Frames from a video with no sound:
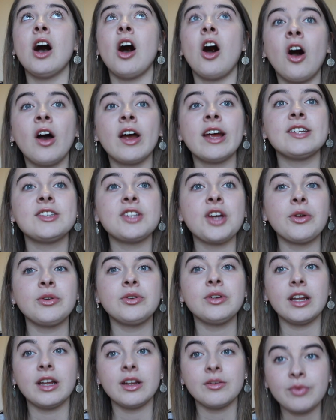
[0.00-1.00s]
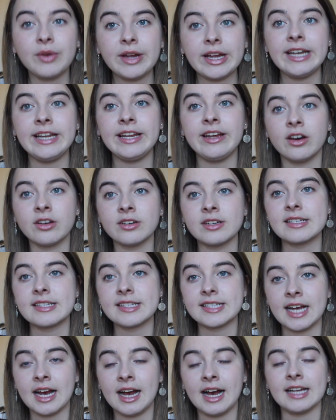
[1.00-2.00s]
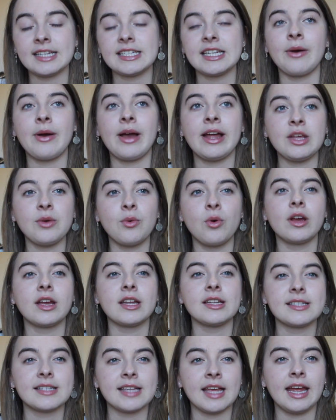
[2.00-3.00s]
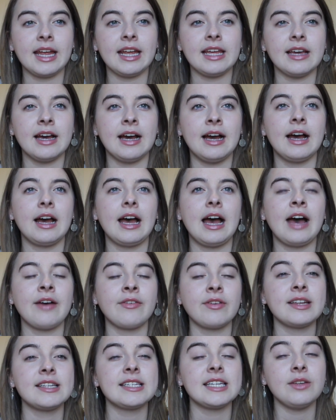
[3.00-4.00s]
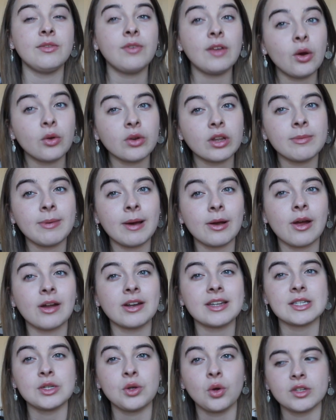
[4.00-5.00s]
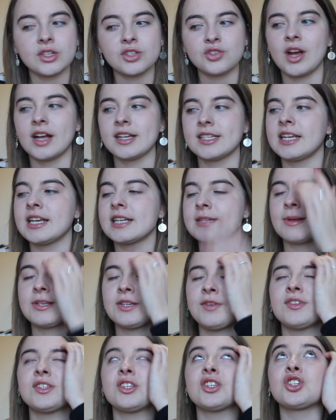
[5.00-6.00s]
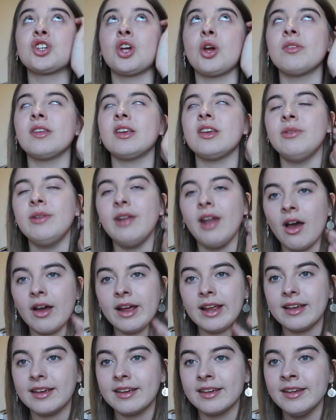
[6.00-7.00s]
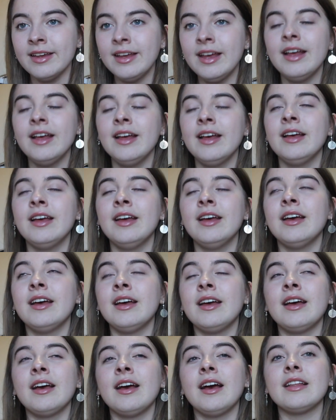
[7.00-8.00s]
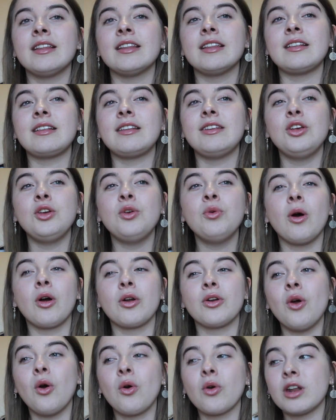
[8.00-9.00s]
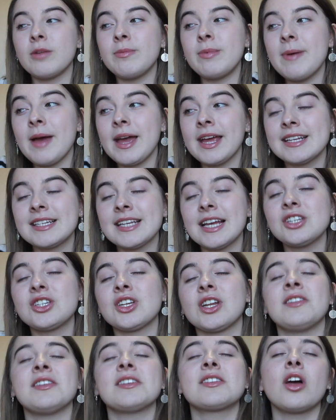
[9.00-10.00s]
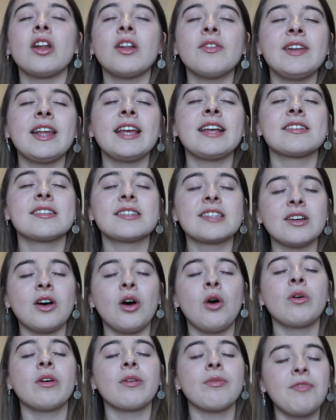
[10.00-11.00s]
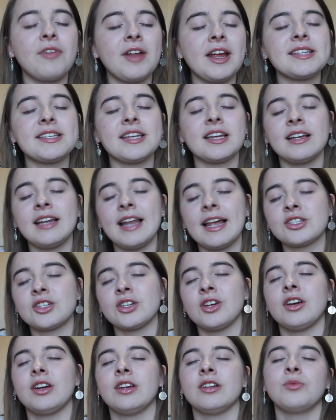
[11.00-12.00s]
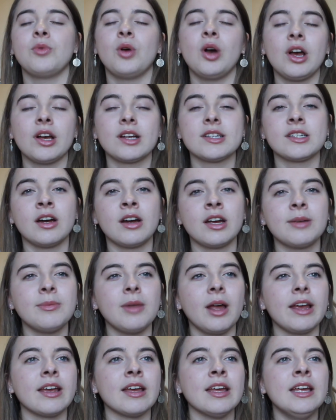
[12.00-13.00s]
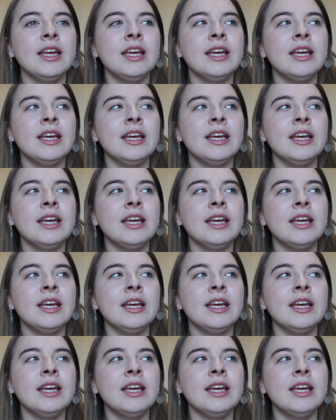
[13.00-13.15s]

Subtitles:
I don't really understand how anyone can say that having TV on in the background is not distracting, especially if it's a show that you like. You are not going to be paying attention, and this kind of links to the whole conflating leisure and work time. Like,